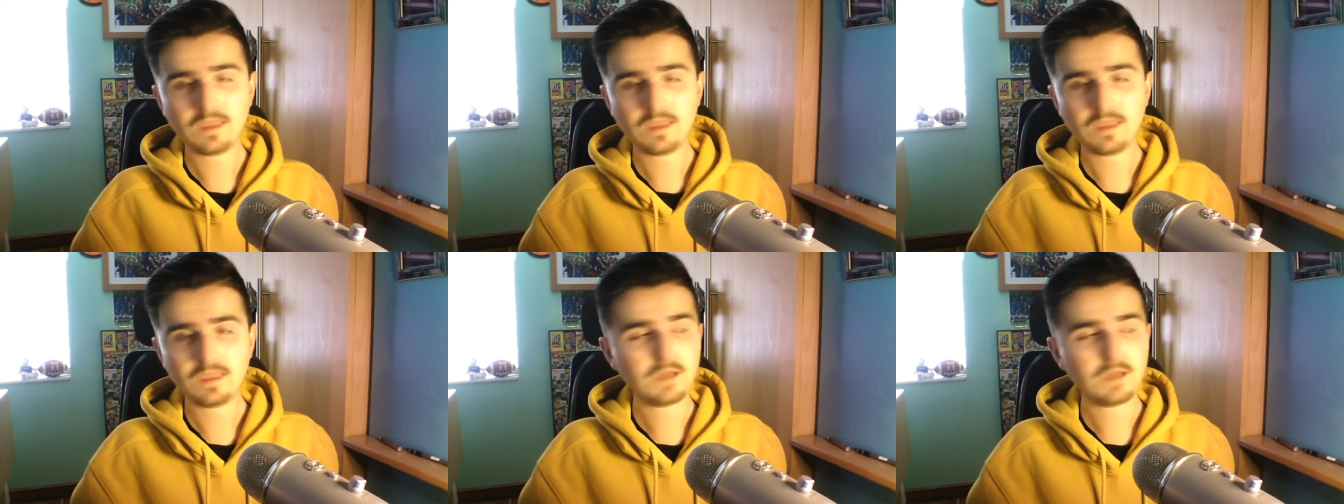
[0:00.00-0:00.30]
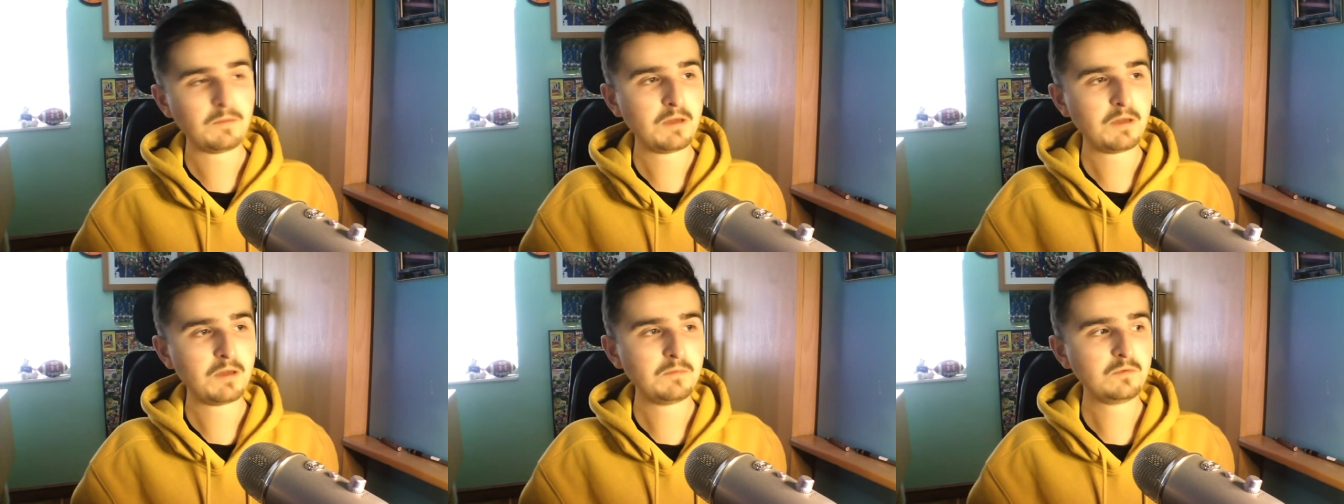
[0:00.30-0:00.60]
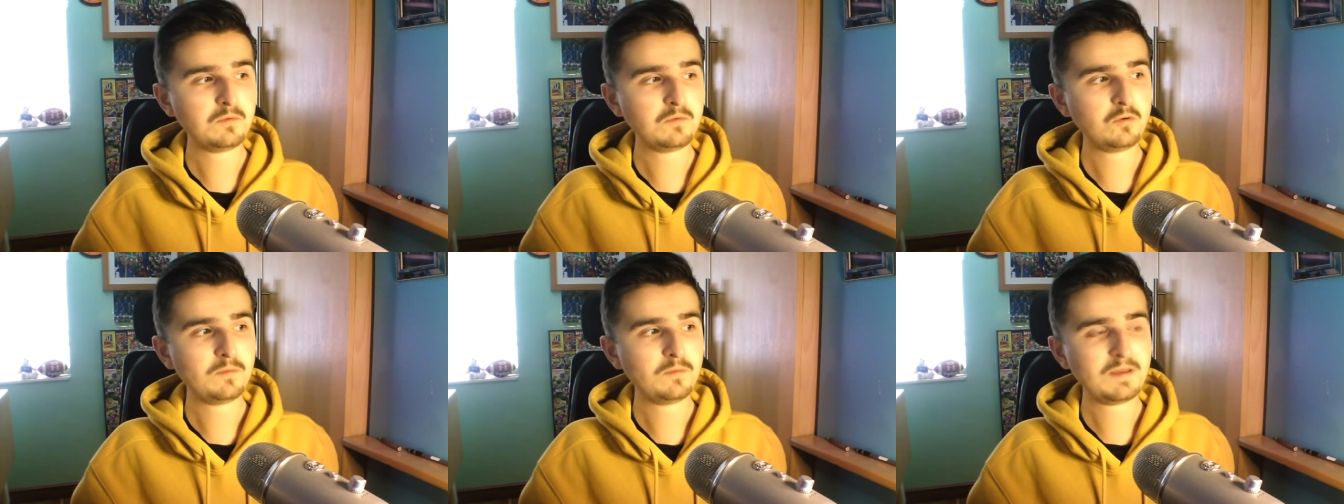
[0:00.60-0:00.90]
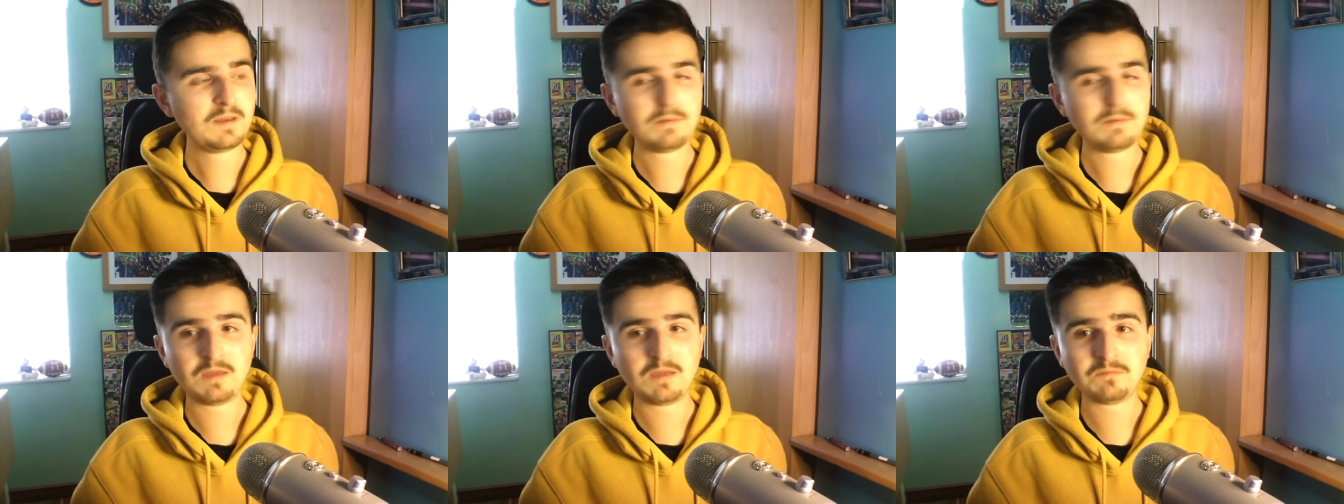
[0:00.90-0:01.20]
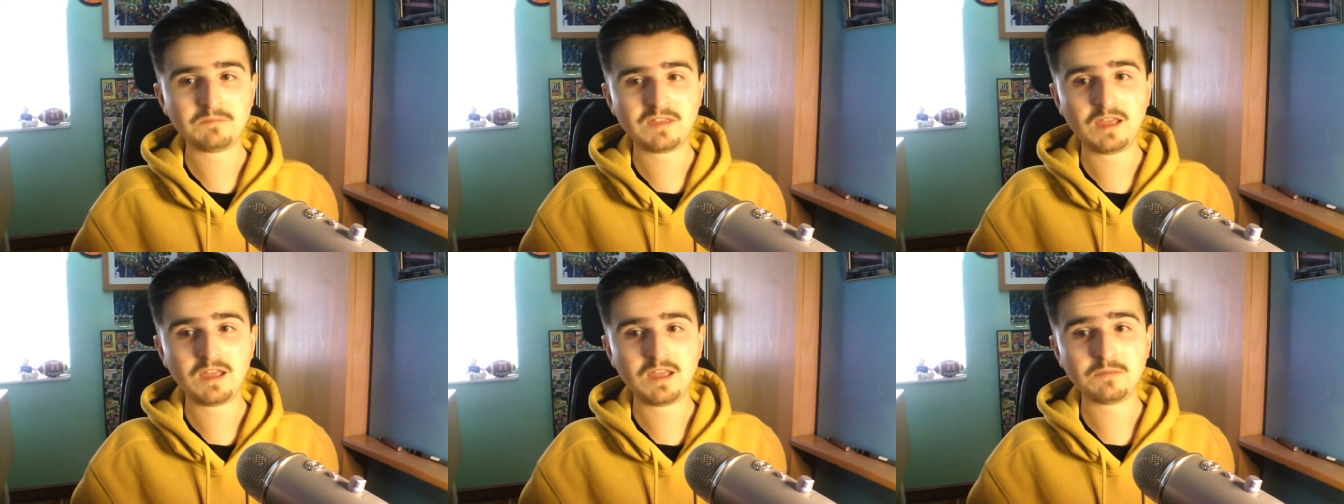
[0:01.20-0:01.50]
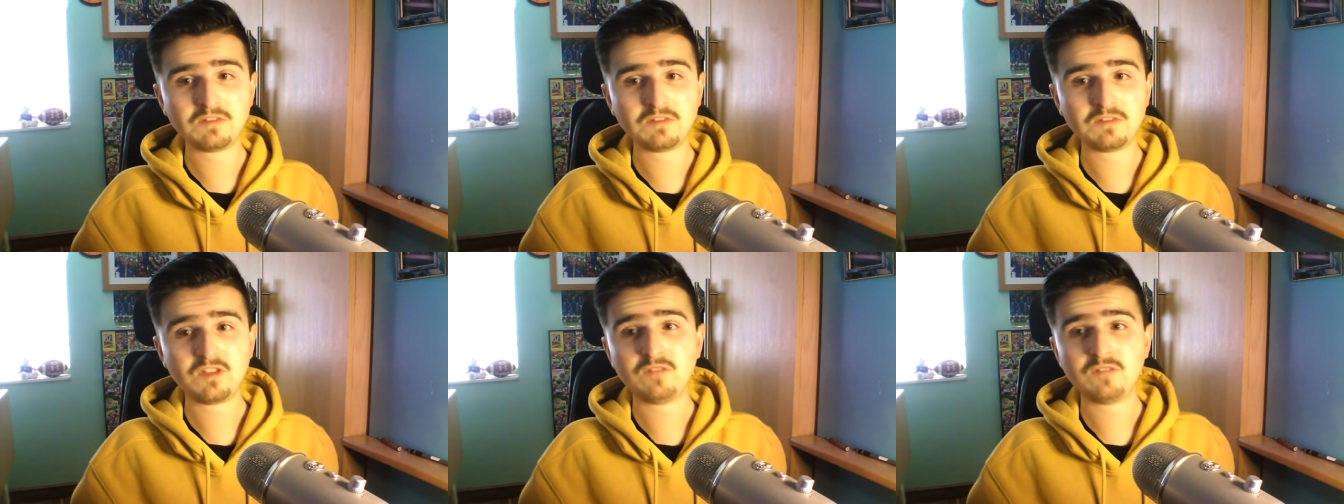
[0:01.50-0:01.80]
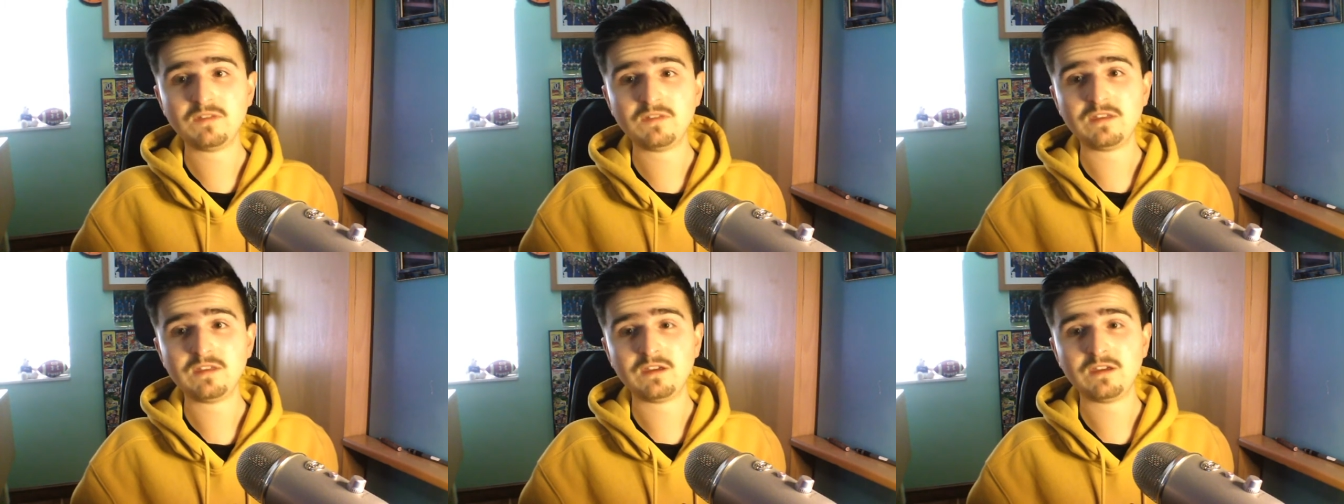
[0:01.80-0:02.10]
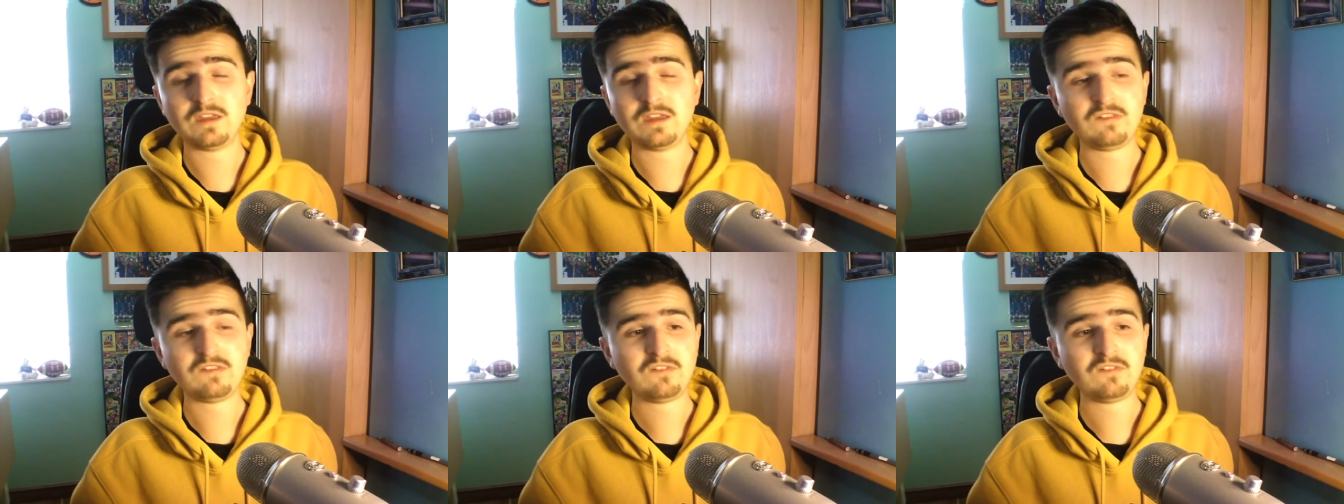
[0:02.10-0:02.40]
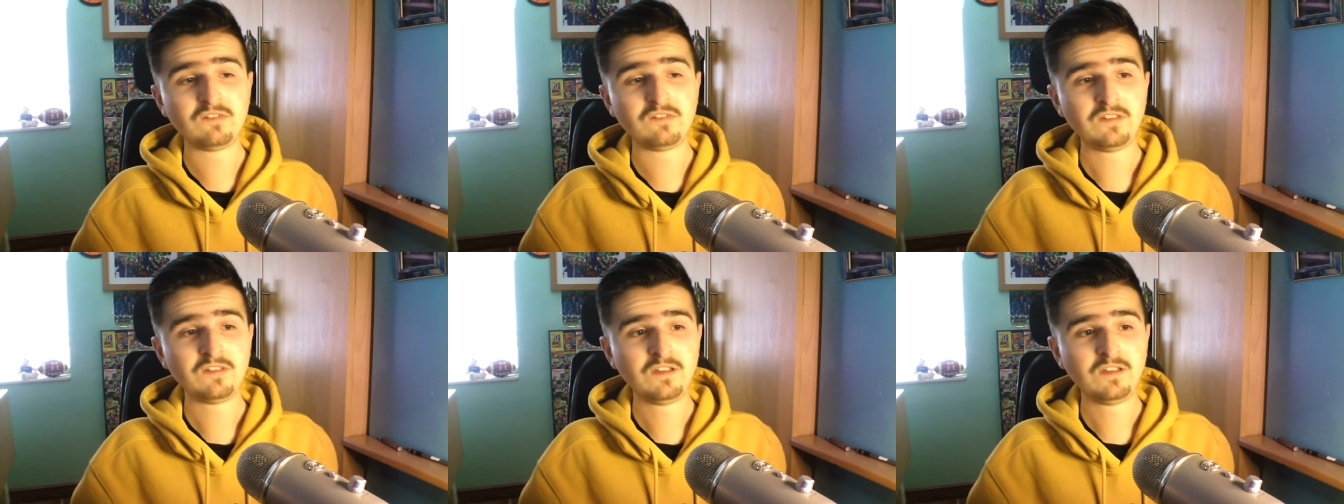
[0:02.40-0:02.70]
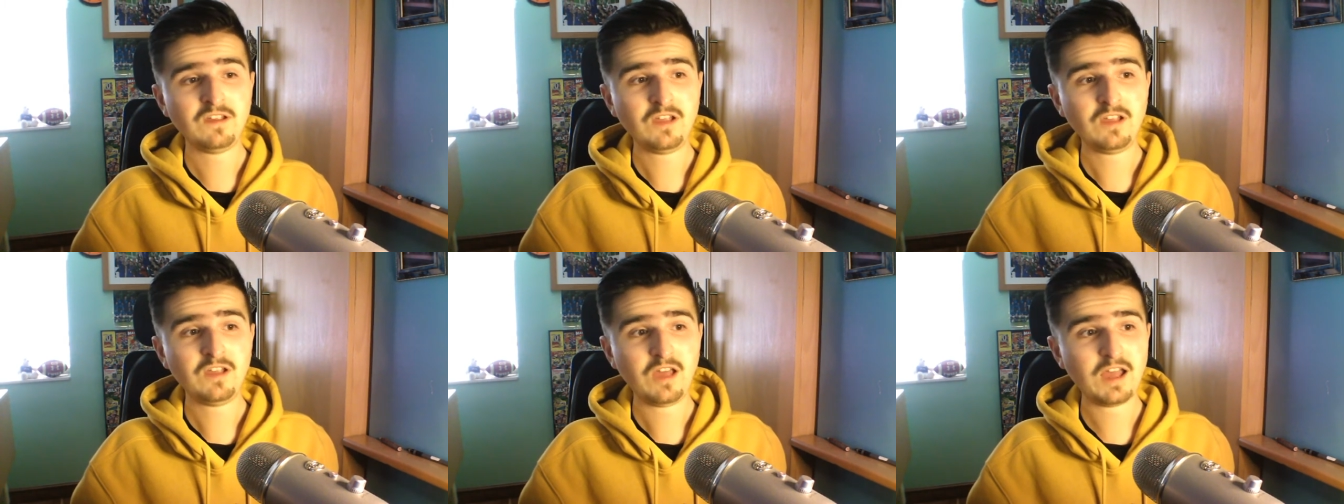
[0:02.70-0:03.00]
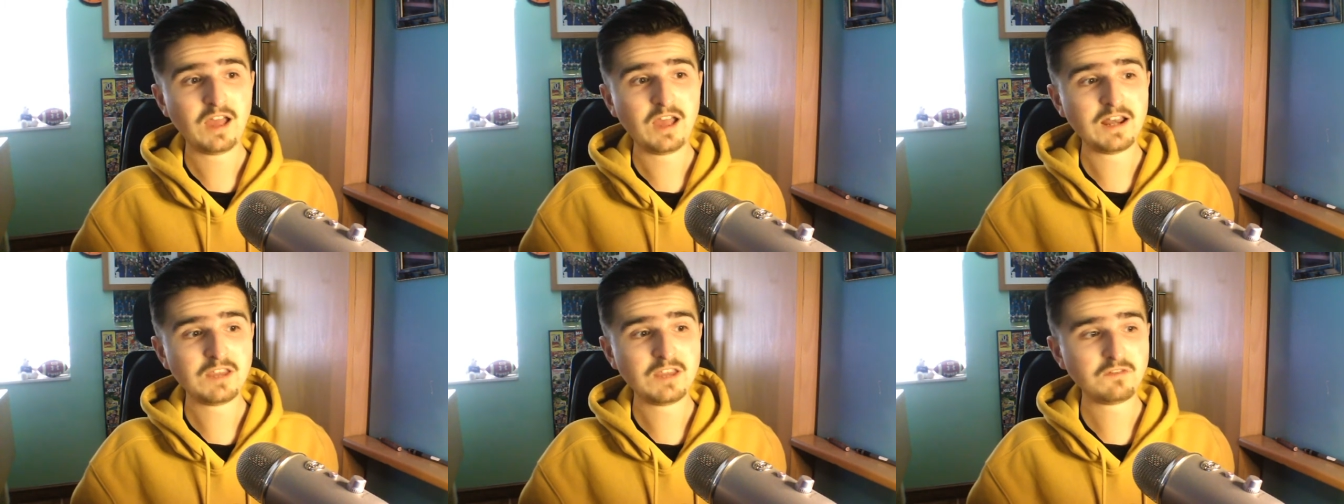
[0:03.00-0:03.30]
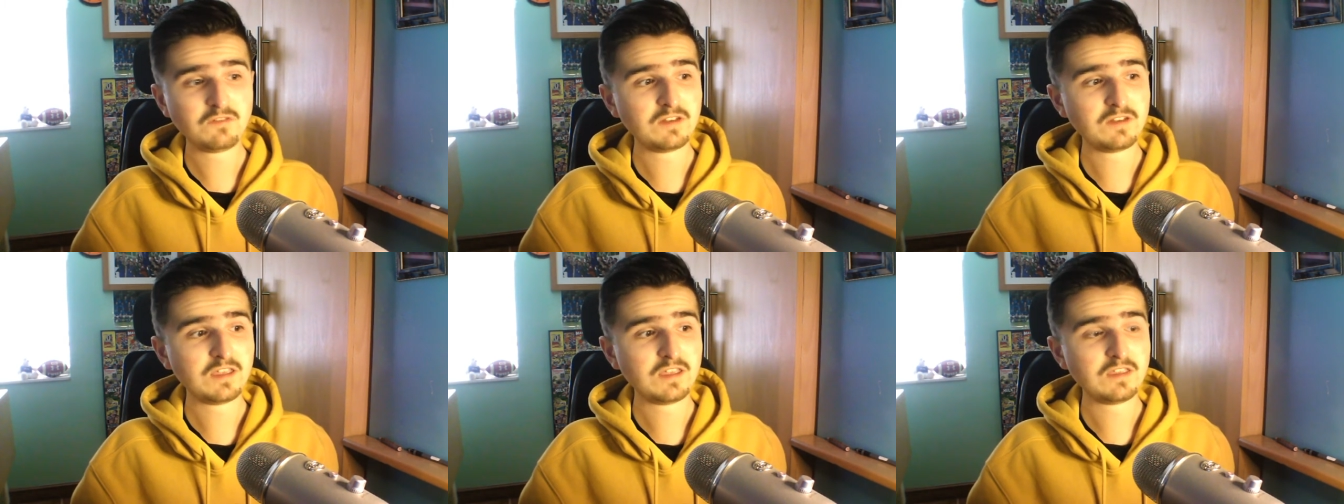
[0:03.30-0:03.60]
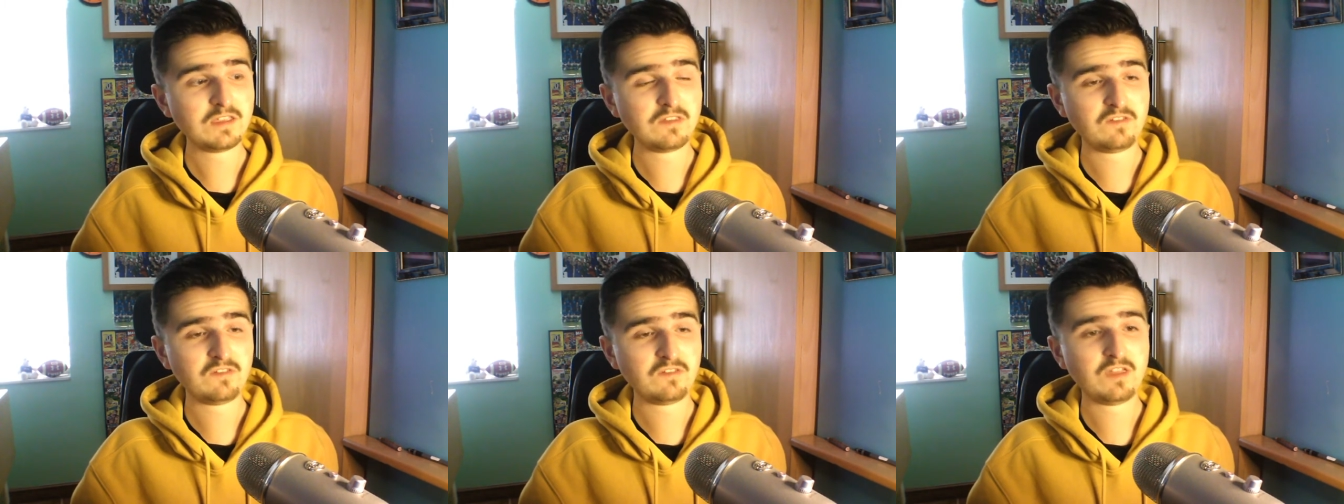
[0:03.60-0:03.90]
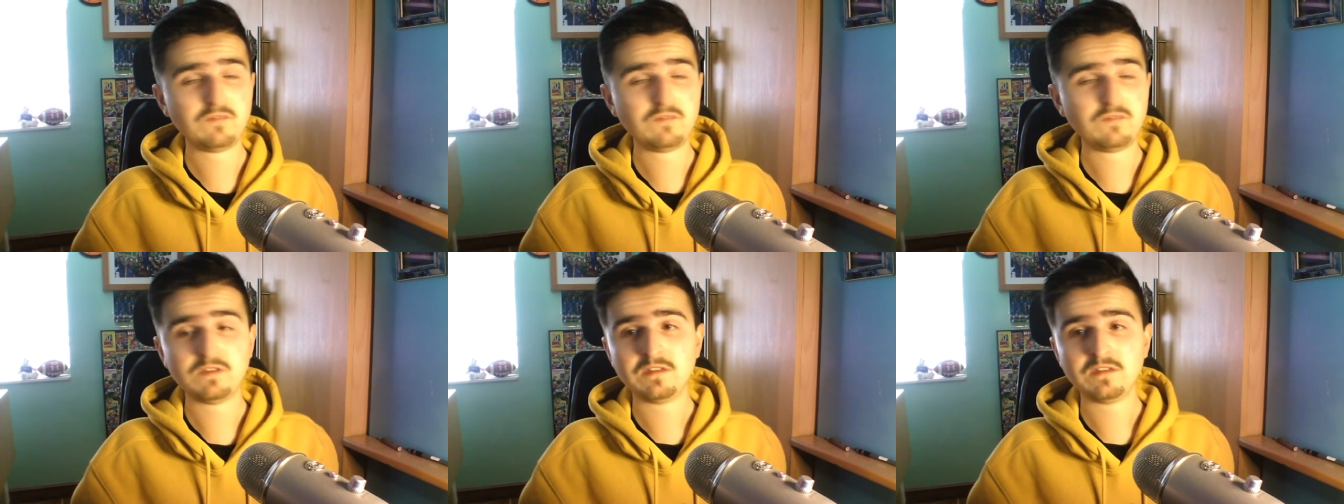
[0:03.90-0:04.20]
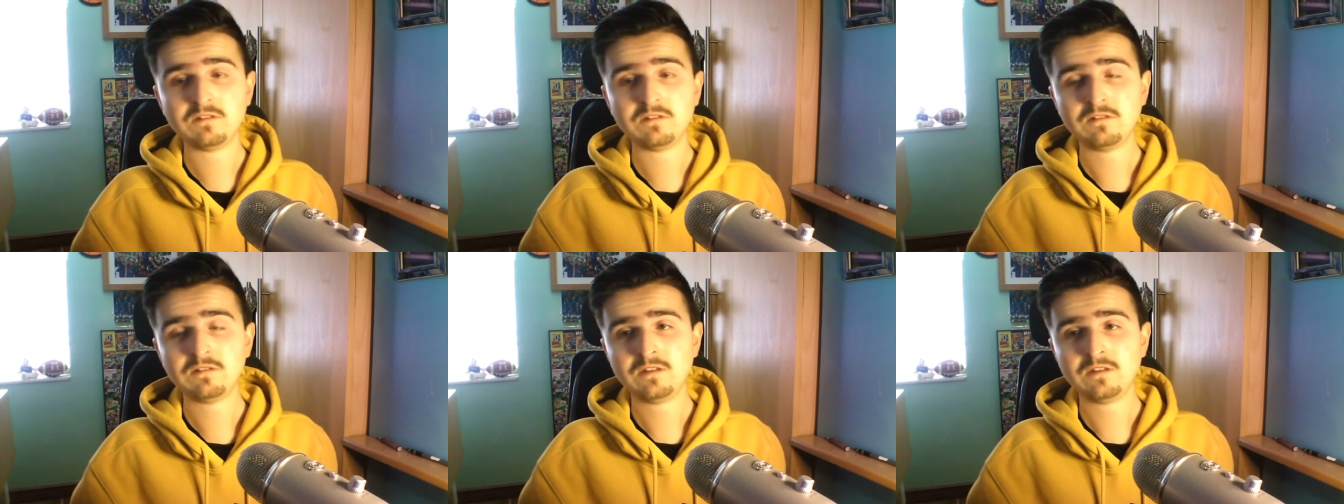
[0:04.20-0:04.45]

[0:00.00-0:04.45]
humble normally, but I'm saying I deserve it, guys. I literally deserve it.